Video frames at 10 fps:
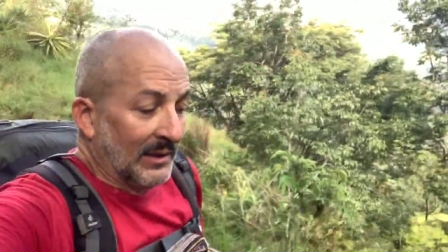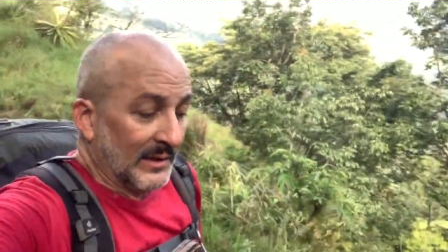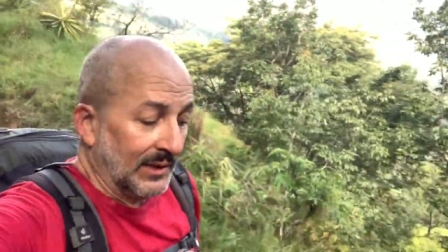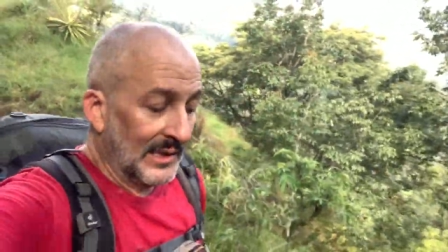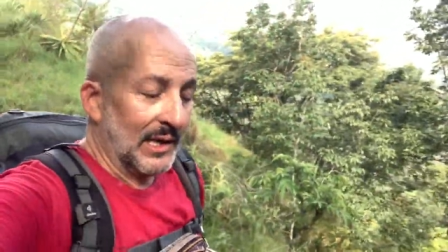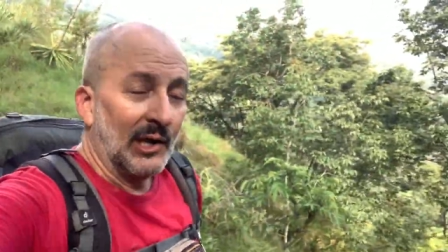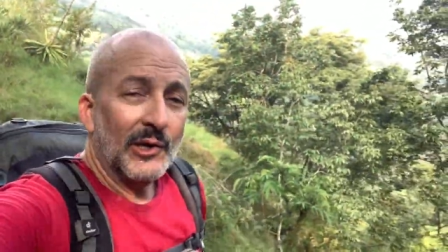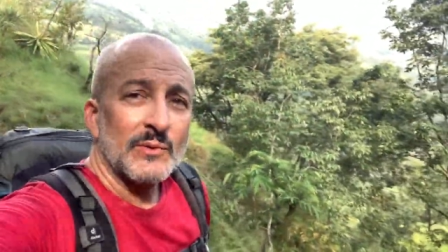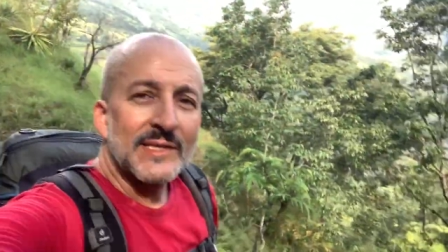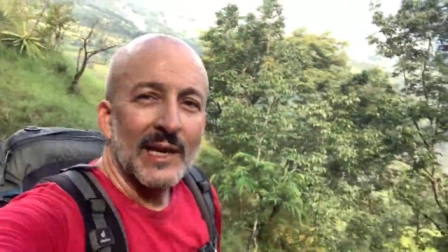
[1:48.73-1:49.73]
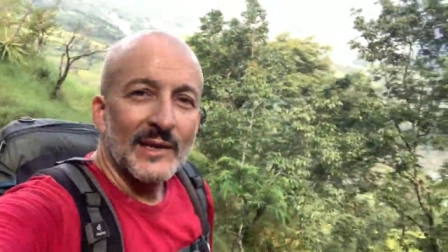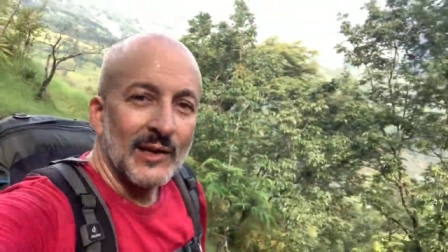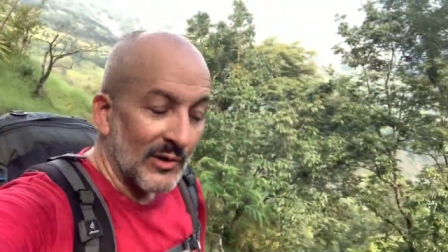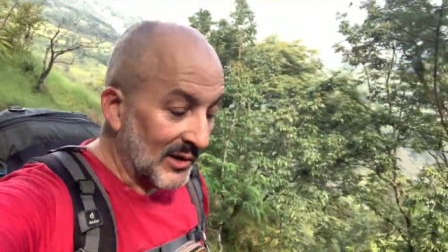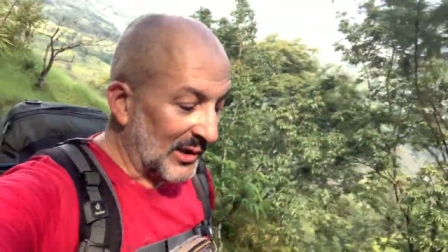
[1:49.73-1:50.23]
And the uh, owner was saying they
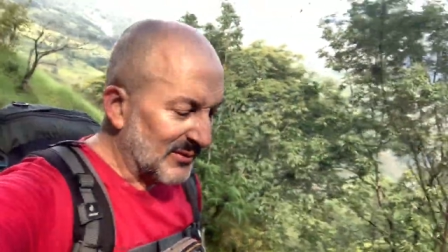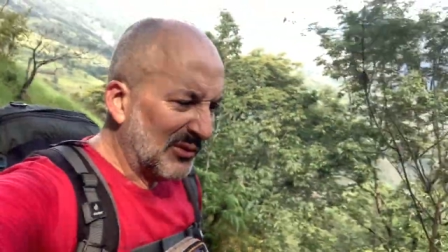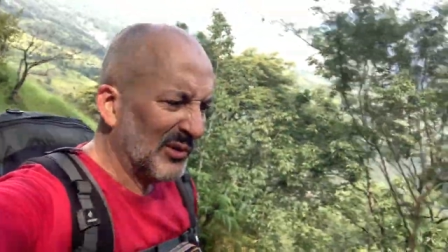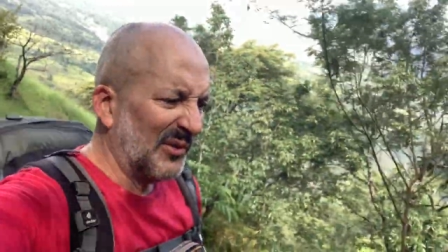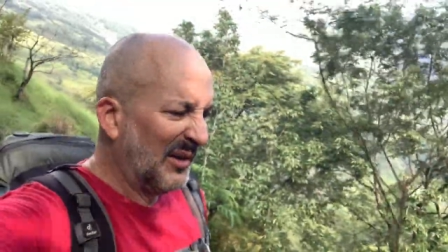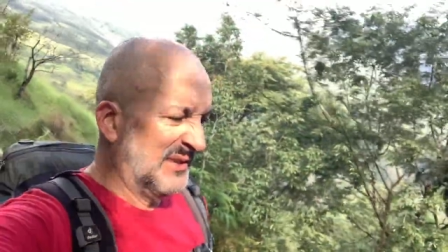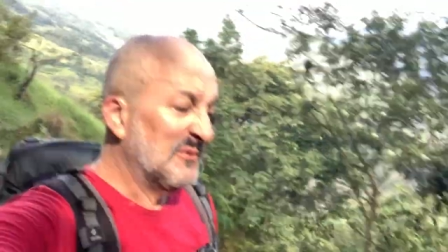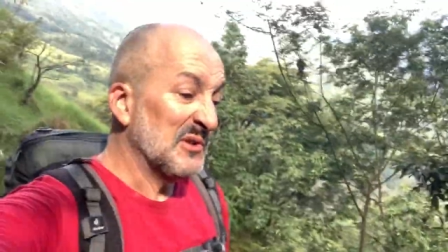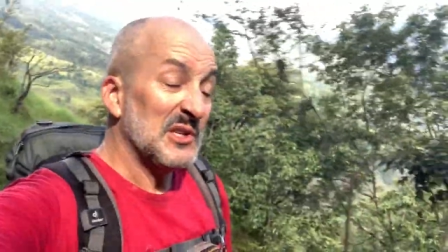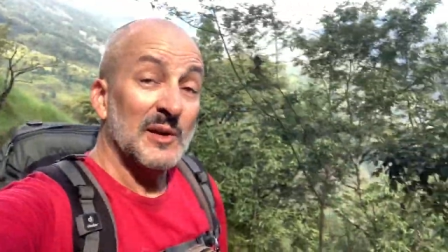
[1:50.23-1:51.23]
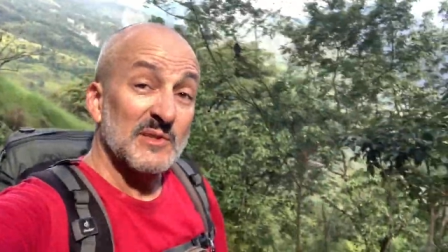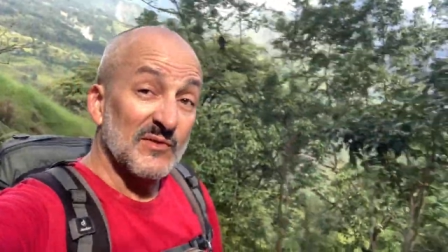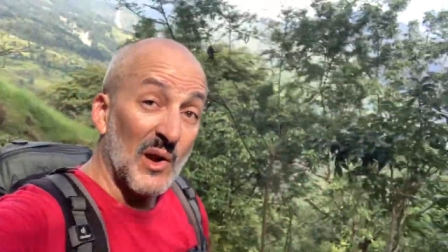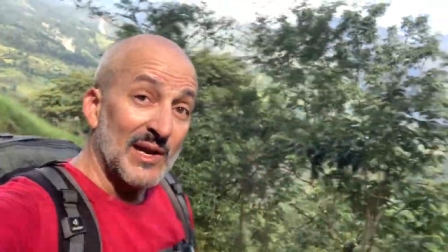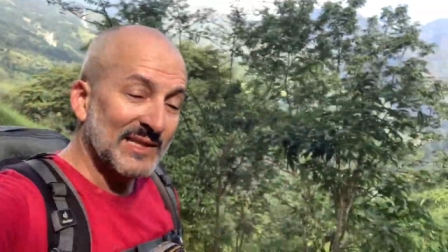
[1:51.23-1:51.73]
grow like four or five different types of
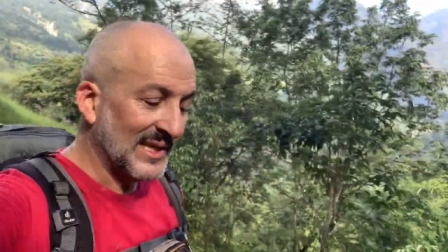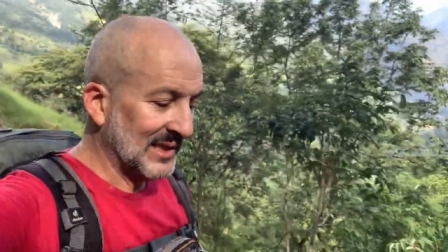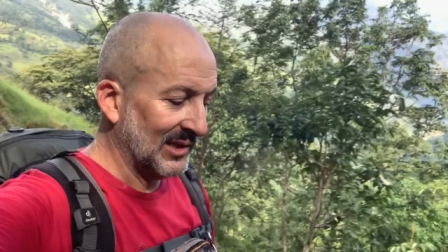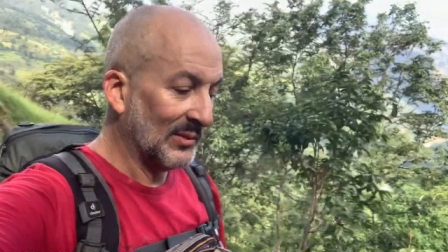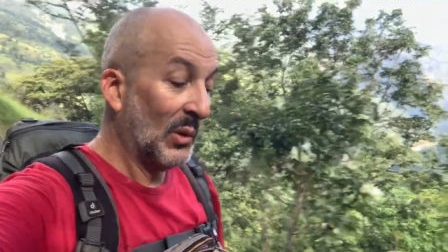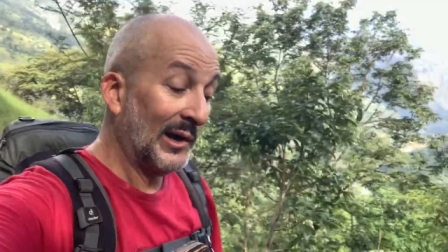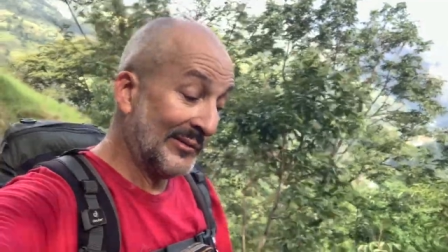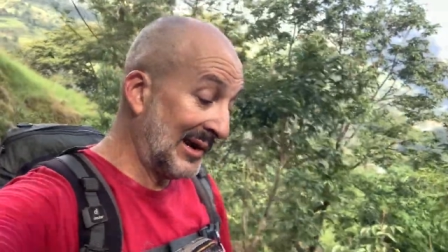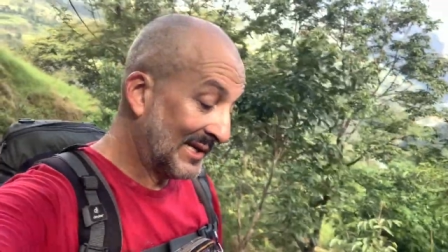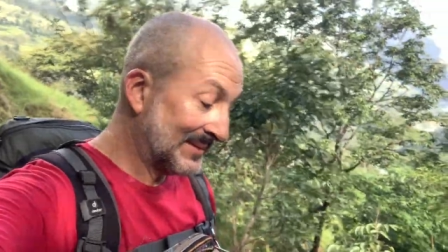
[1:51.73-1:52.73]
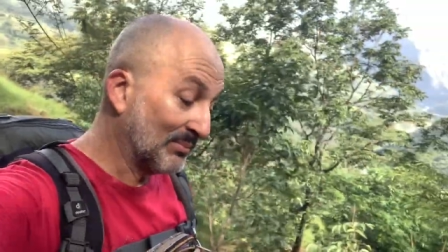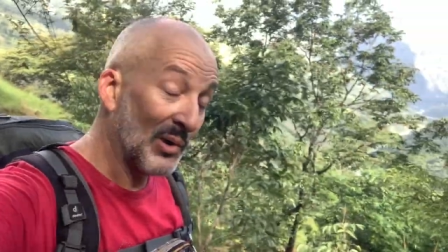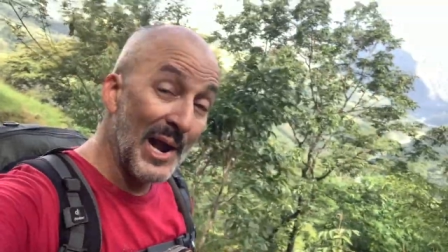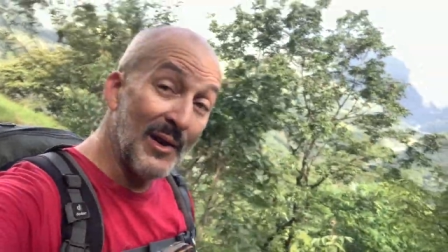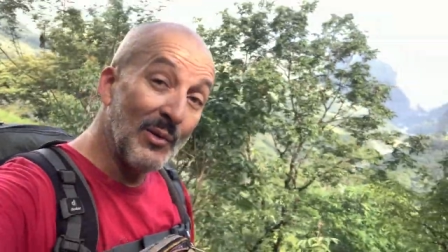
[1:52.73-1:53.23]
rice, like white rice,
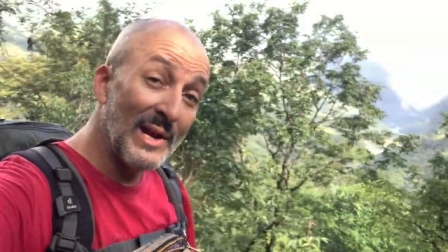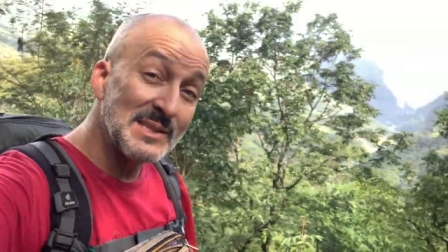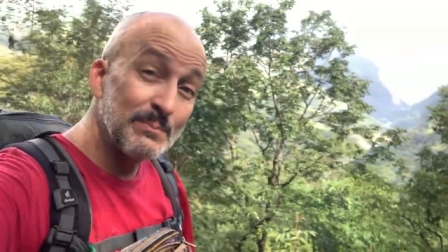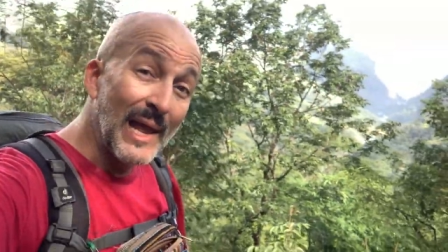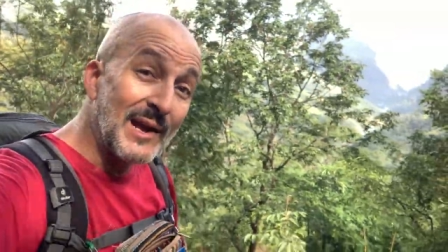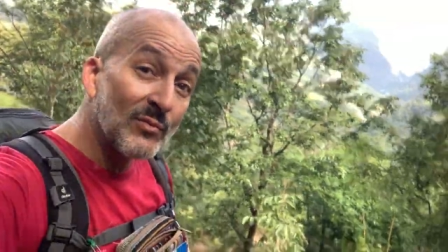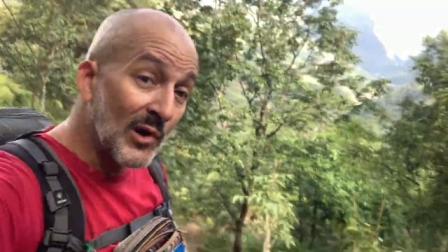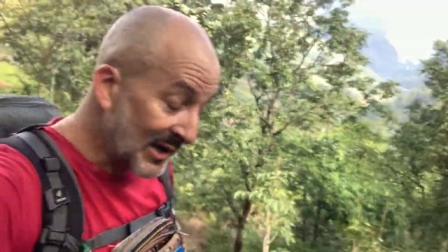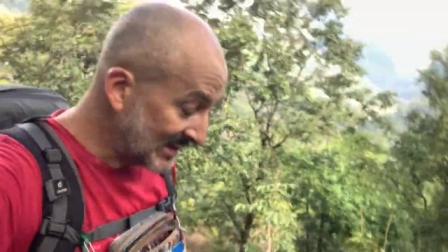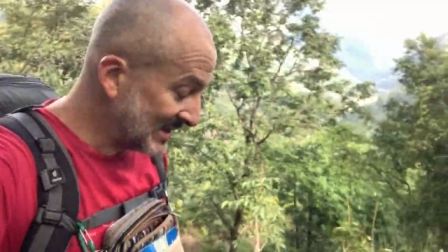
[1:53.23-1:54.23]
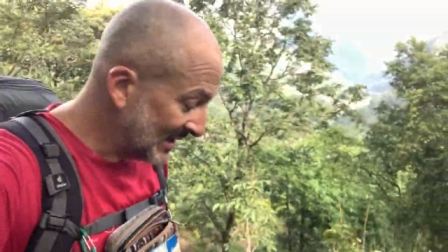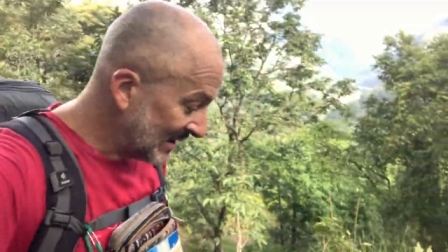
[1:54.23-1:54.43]
brown rice, black rice,